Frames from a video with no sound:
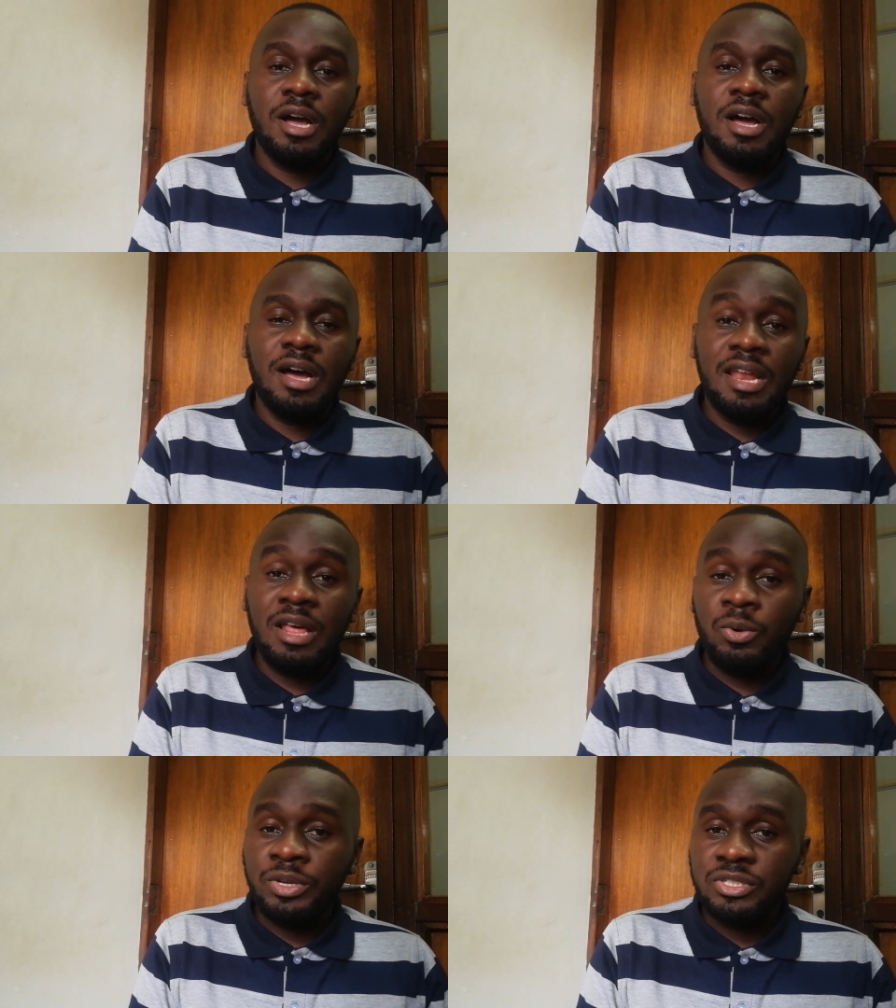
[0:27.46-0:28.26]
uh,
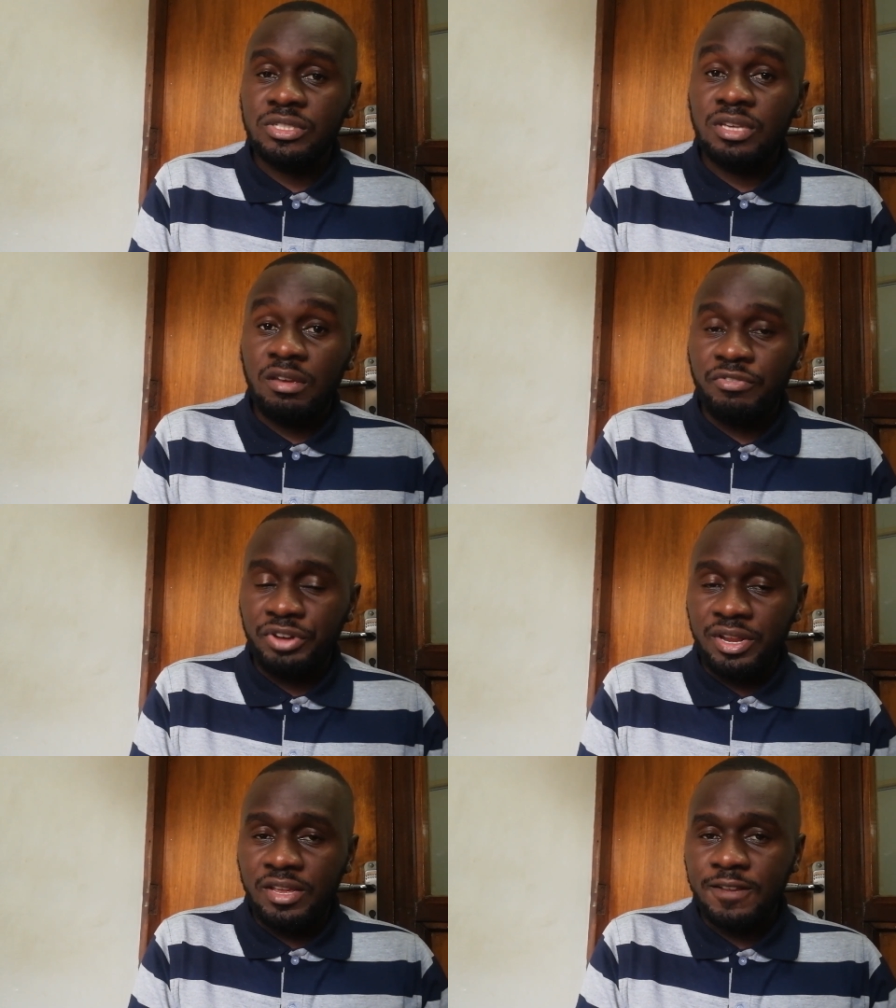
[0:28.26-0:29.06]
allowance
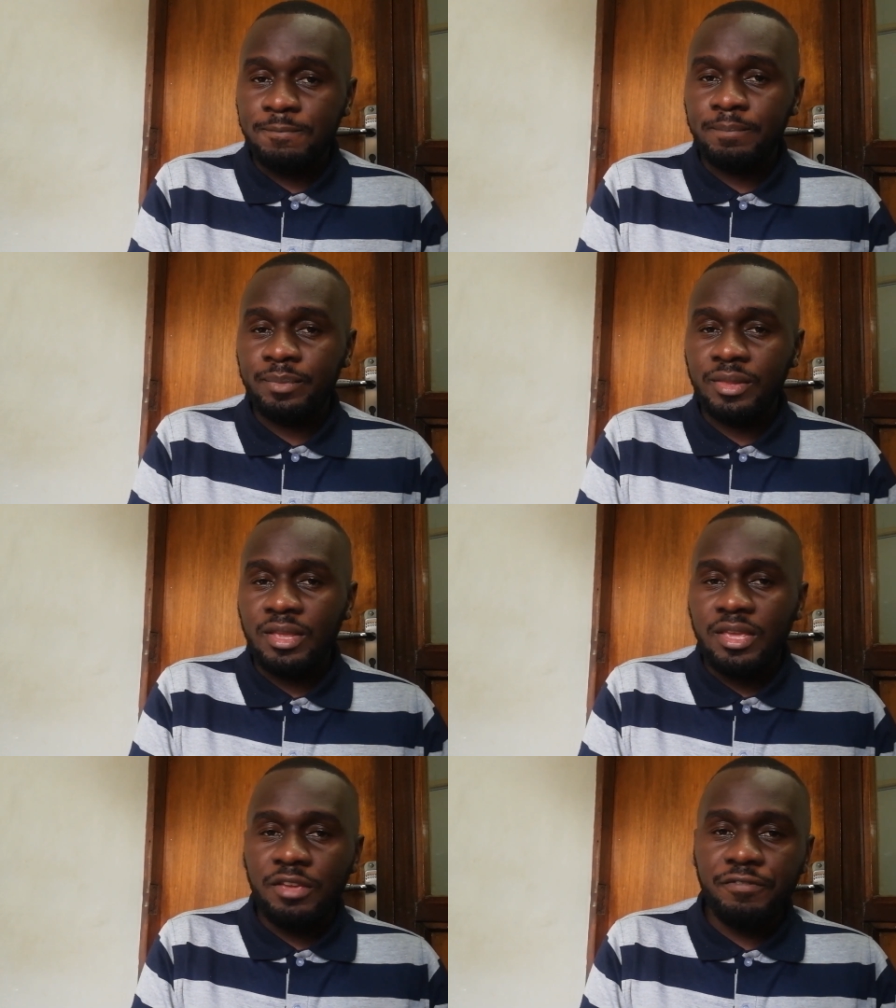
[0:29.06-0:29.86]
every day
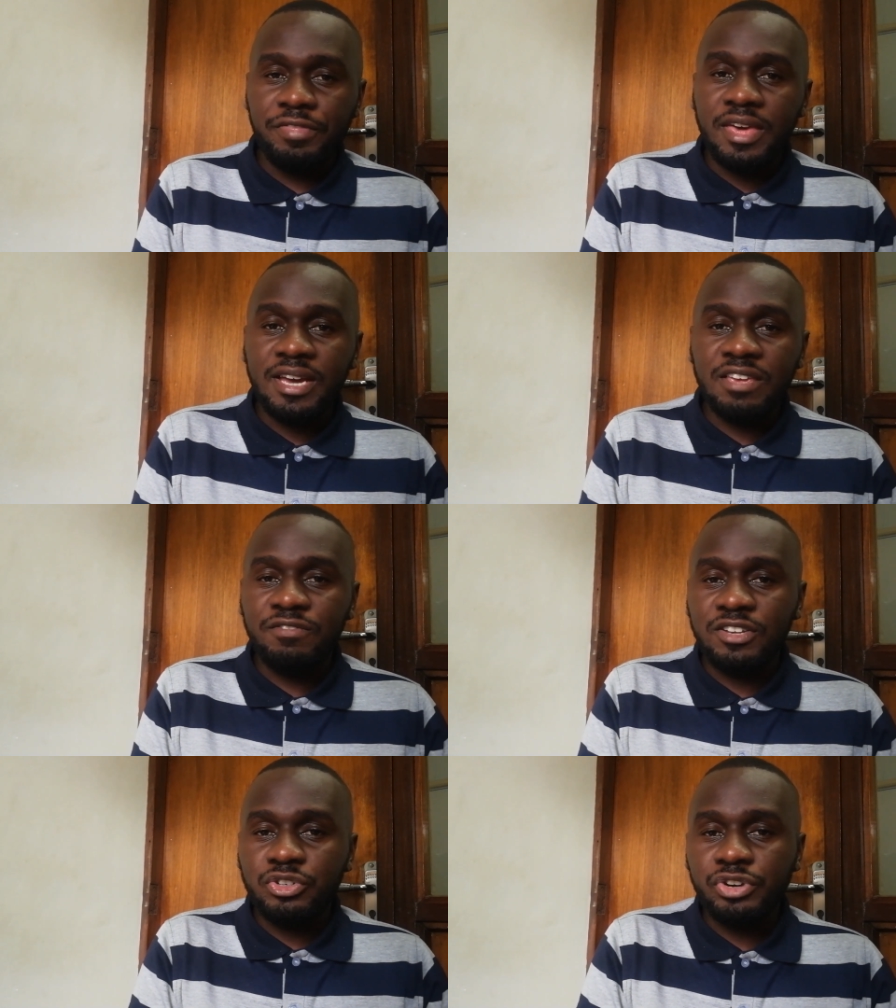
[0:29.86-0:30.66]
if they are
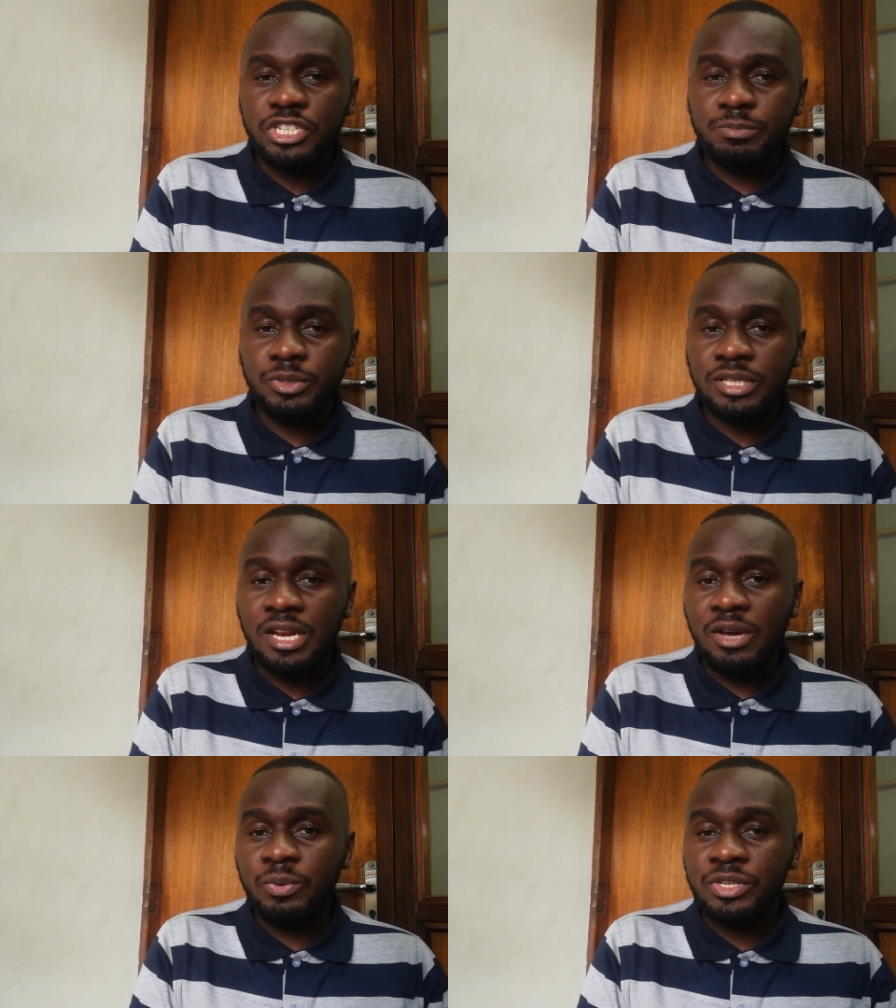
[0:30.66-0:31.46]
given transport
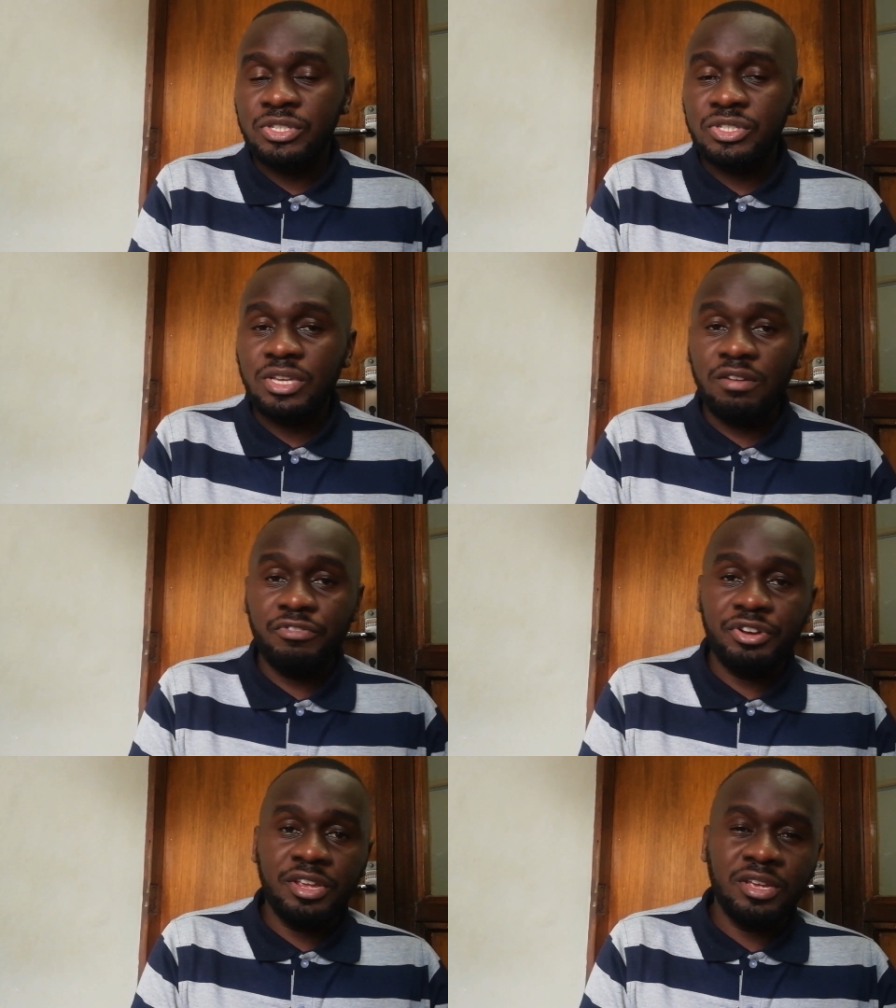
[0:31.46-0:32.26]
allowance
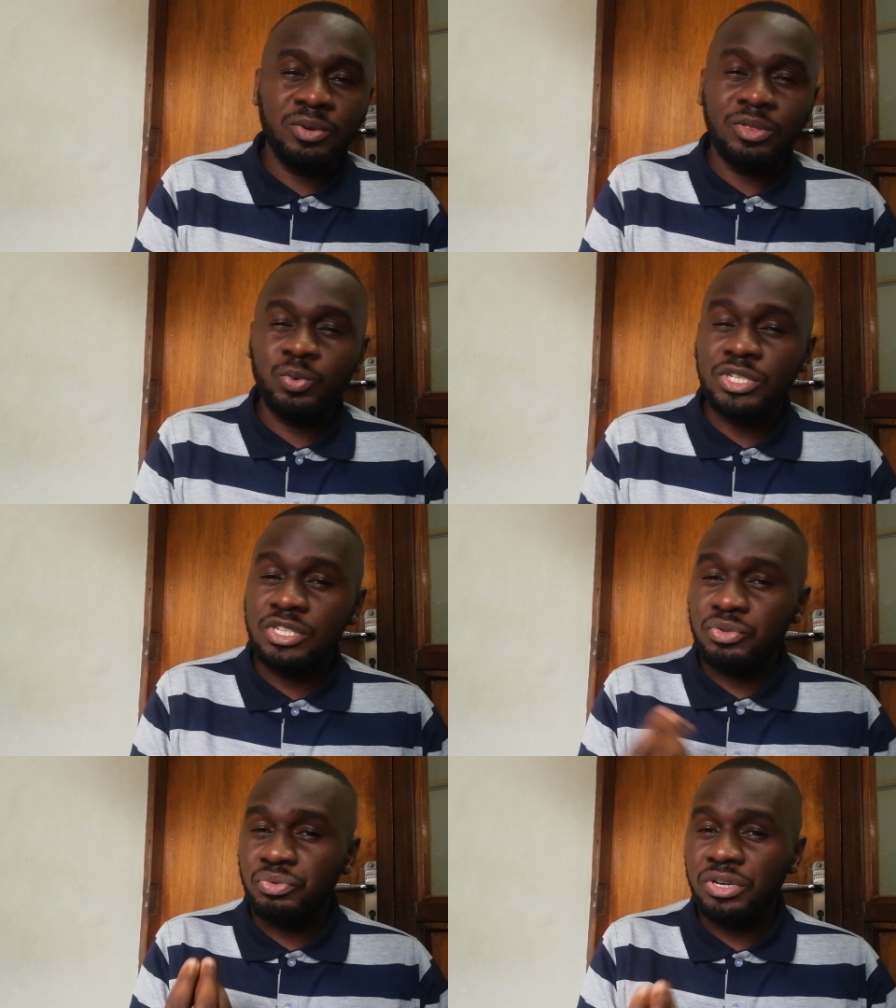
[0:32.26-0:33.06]
every day, which
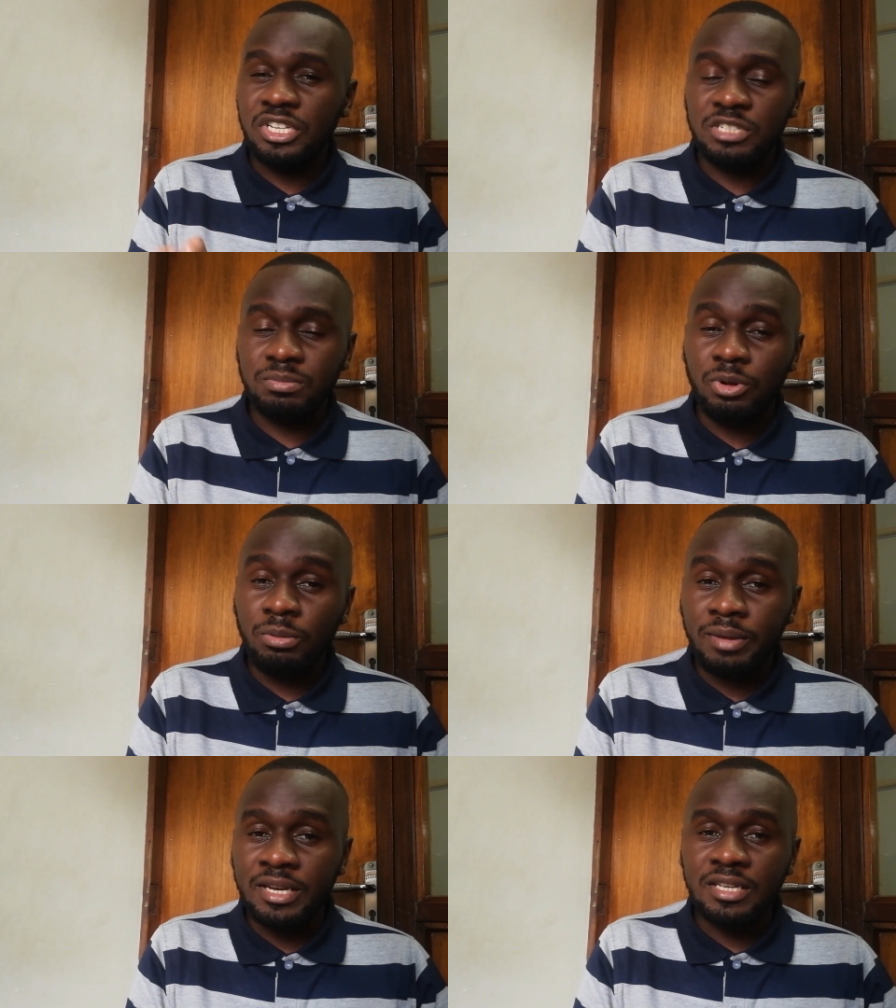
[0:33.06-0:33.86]
is really small
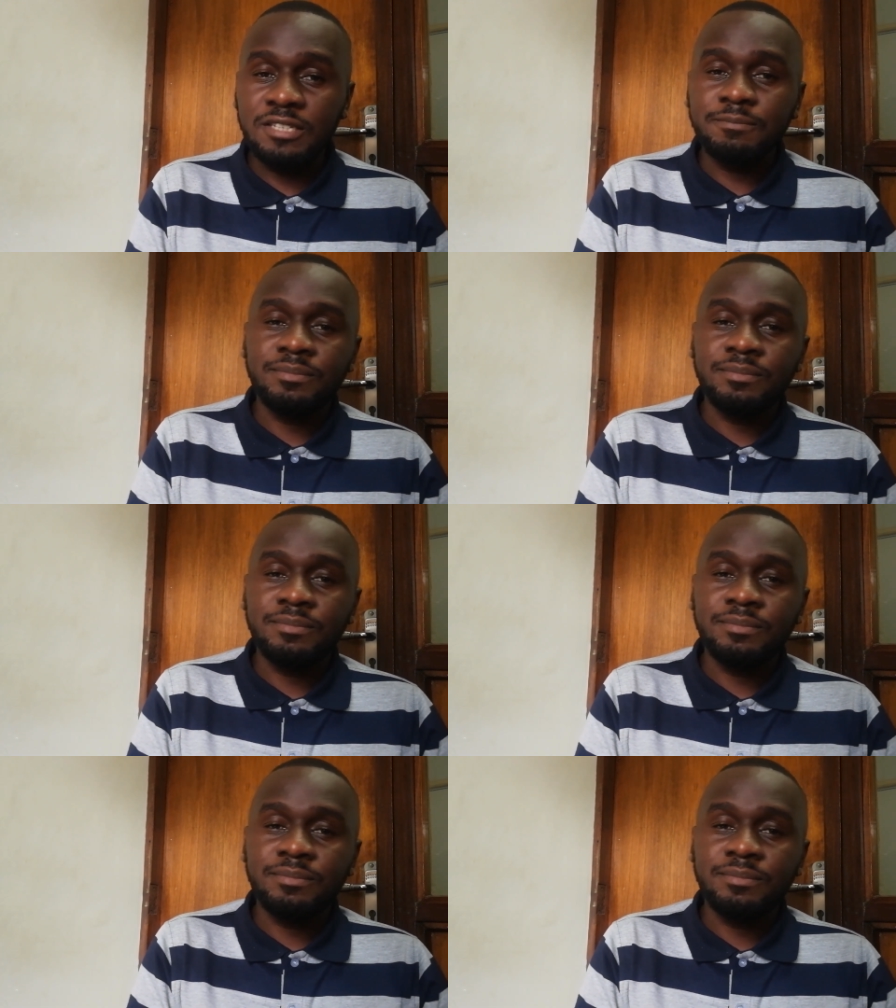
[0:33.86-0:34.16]
money,